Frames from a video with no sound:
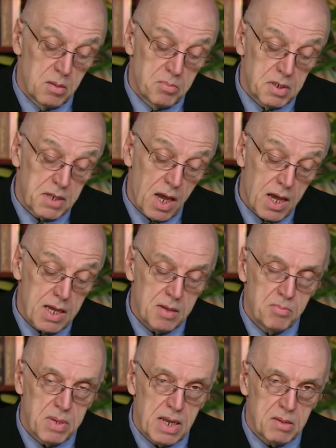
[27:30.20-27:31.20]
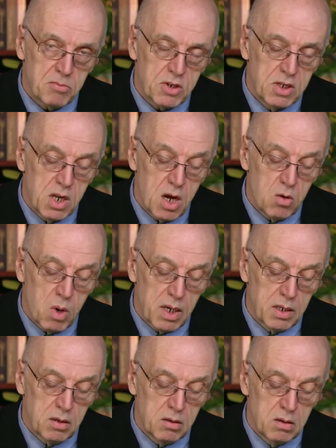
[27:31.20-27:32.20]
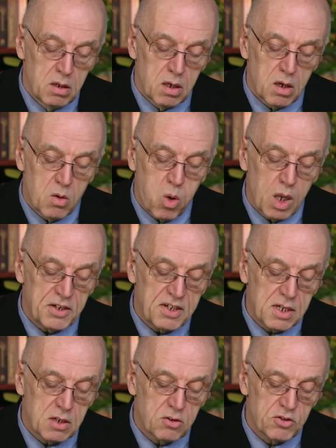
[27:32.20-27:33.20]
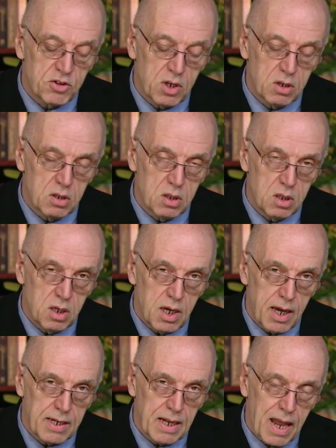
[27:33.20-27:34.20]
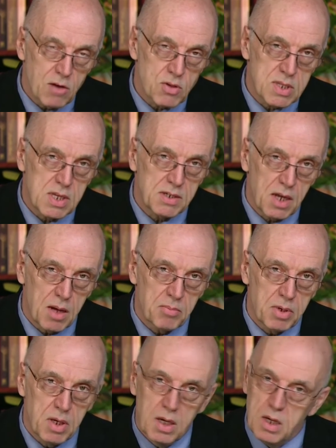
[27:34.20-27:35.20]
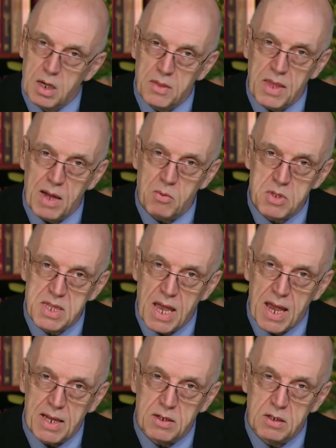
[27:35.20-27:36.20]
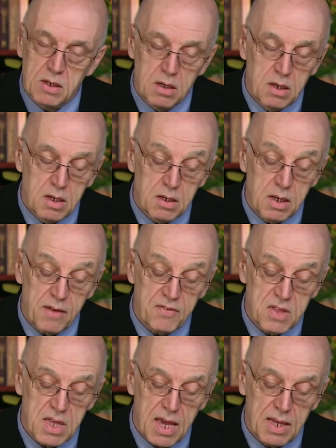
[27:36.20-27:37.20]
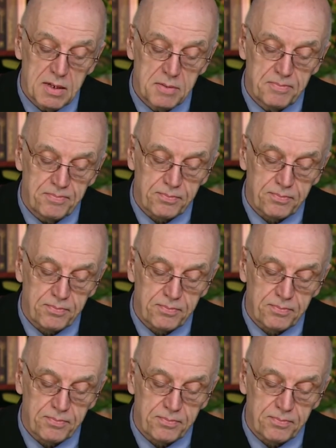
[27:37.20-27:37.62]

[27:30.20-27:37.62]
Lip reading: But I blamed no one. Quality control had loused it up, and that was that, nuff said.